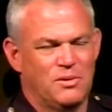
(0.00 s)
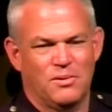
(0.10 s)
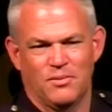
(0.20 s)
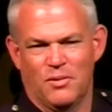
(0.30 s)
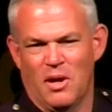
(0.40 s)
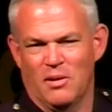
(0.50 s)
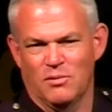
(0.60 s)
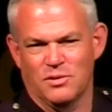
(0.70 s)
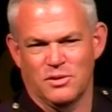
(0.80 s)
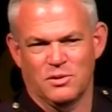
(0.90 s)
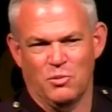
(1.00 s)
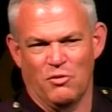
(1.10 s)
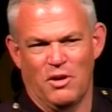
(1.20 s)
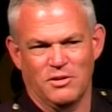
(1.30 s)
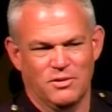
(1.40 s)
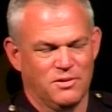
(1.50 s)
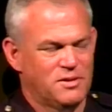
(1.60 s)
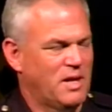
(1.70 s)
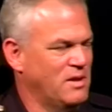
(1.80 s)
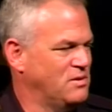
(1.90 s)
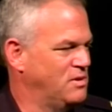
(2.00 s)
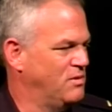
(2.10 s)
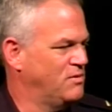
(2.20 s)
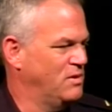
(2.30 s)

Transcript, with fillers: on when I was a supervisor on second shift,